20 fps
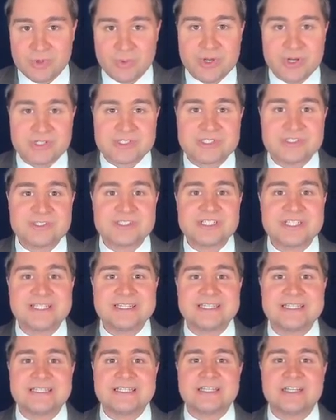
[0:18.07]
But we are still
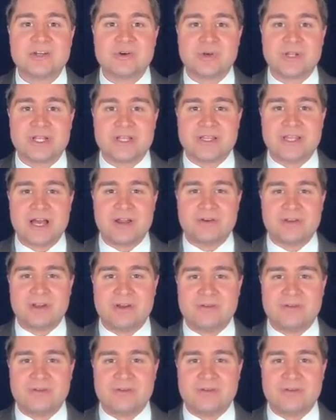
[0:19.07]
seeing the lingering cloud